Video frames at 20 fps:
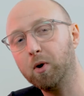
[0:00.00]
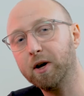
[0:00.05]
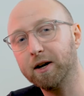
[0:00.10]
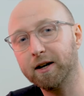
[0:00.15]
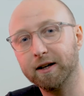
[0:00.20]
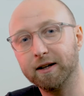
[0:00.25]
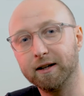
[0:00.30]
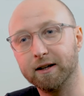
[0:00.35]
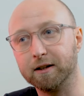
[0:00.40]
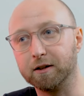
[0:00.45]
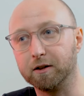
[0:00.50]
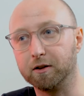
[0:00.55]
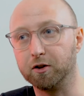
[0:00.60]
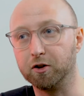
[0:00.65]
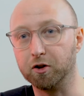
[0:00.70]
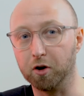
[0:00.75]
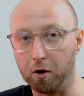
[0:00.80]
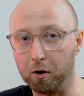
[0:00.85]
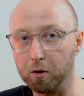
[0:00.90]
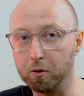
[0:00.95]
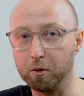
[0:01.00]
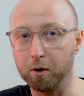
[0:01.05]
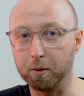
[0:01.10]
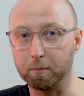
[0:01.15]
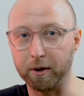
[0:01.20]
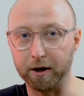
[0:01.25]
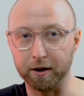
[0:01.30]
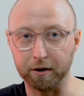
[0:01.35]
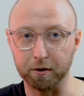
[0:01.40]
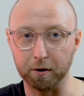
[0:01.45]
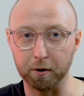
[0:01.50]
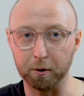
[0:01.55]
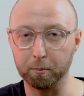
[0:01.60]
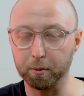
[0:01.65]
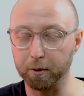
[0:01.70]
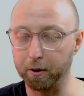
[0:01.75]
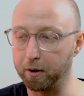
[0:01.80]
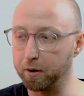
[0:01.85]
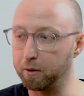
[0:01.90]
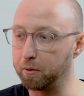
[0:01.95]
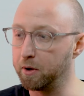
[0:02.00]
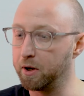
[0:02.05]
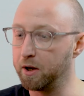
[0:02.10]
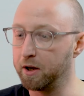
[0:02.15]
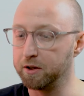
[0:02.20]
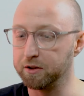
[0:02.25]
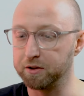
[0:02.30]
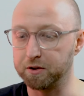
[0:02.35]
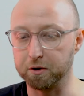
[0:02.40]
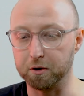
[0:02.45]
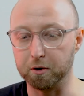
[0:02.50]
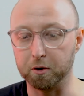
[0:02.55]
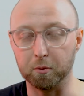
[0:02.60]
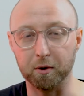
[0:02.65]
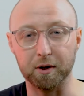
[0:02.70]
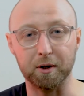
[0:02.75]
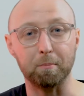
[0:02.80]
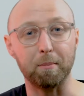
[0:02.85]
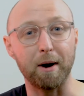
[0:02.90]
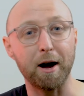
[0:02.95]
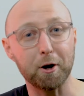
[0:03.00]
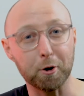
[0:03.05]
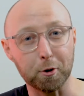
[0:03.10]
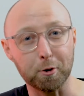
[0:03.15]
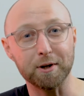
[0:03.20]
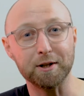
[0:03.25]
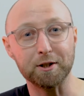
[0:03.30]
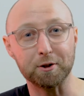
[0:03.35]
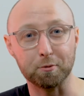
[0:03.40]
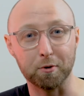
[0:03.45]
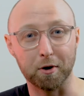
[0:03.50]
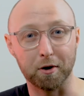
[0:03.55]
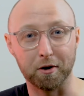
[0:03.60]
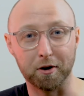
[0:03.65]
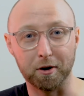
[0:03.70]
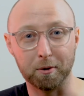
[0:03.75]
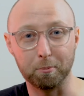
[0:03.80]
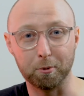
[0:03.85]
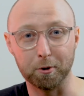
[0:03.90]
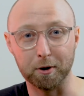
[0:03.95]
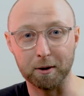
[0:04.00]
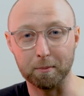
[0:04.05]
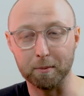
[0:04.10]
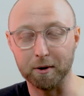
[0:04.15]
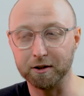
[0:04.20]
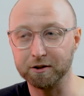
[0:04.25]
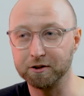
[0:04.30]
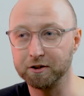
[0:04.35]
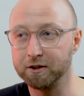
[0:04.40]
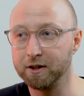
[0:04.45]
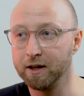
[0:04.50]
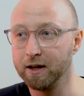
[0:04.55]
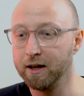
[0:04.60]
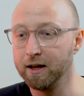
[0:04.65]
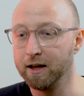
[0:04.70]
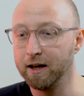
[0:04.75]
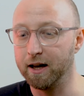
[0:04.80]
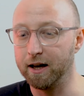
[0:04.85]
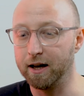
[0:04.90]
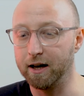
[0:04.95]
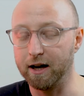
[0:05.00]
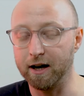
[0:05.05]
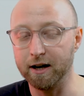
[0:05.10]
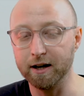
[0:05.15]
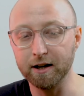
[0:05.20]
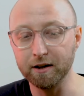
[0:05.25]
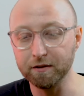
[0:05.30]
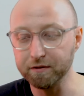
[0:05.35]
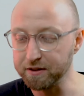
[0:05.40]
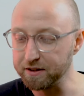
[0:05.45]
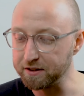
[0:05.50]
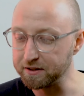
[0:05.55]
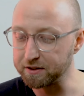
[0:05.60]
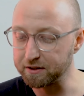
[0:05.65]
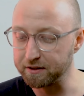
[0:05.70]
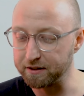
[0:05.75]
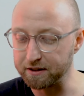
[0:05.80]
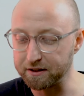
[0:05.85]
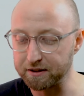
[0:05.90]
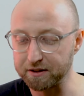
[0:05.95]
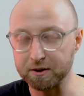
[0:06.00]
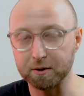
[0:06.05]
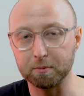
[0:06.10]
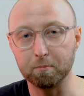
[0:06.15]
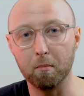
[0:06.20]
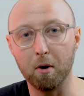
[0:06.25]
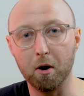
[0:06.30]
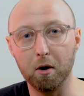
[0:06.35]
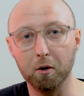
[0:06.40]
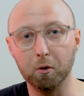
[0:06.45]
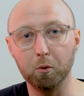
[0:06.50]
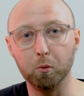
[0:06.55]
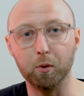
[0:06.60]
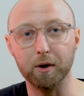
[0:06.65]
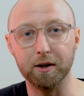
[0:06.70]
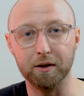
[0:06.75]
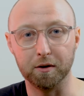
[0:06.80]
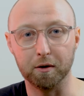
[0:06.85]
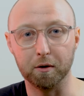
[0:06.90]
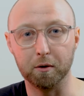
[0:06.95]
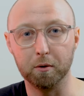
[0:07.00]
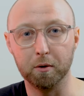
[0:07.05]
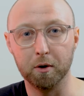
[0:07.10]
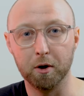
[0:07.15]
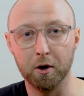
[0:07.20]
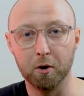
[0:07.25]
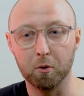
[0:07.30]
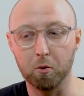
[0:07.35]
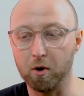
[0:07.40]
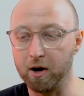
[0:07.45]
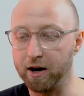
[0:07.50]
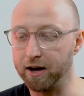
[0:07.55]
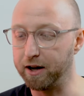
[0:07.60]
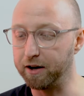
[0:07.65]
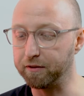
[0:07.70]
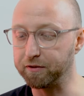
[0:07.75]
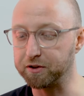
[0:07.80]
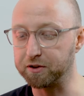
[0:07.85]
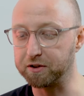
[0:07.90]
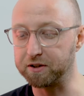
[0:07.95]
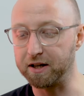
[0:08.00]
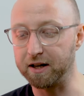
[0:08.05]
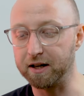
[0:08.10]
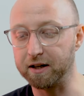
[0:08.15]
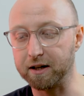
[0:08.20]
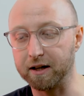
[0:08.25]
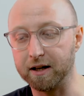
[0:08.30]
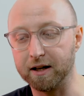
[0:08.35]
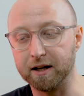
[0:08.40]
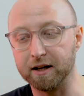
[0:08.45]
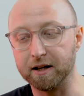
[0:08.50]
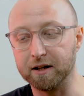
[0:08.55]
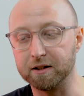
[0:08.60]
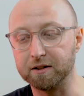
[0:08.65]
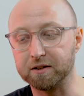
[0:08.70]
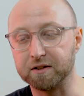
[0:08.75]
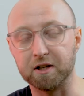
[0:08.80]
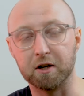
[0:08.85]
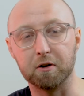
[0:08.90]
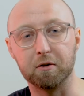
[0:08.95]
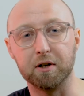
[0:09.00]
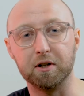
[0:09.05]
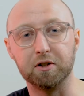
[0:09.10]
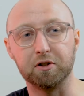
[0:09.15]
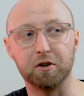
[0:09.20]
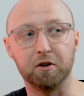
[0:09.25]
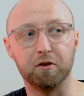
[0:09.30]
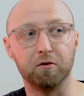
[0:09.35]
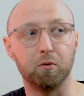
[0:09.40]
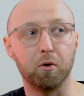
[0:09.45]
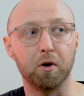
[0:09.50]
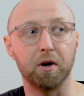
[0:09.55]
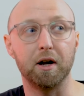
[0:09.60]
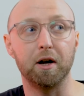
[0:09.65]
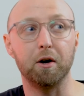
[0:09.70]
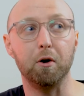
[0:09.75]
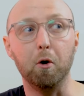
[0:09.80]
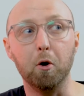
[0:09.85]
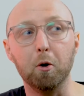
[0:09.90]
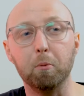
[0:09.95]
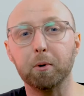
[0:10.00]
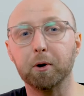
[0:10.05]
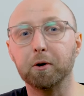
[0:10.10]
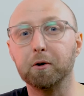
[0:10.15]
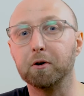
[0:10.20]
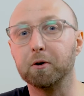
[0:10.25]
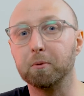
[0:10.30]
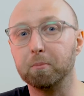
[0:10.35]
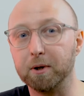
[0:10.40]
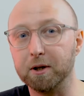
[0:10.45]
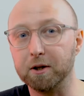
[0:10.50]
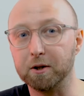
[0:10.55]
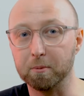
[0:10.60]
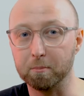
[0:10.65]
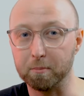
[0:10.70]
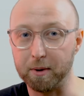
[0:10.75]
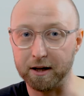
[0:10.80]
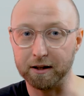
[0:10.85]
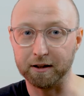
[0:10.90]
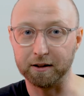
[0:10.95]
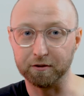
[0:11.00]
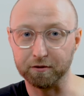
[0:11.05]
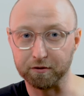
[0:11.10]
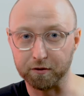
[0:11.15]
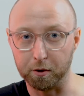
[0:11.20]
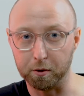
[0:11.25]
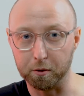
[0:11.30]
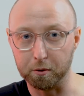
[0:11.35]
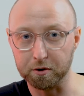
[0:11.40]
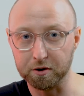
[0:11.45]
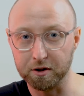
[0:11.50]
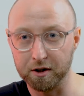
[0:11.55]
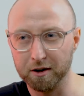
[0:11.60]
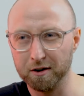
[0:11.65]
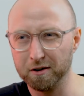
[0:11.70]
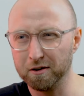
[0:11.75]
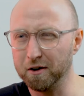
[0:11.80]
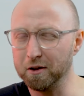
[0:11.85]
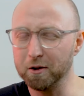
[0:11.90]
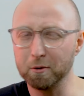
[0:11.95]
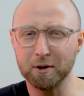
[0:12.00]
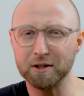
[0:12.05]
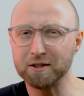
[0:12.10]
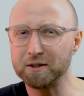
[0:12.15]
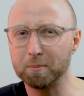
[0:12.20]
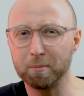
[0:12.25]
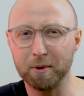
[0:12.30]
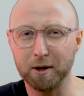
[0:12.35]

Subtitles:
when I hit go on my GoPro to when the batteries run out pretty much, I have this small window where I have to take a series of what I hope are going to be compelling photos. Otherwise the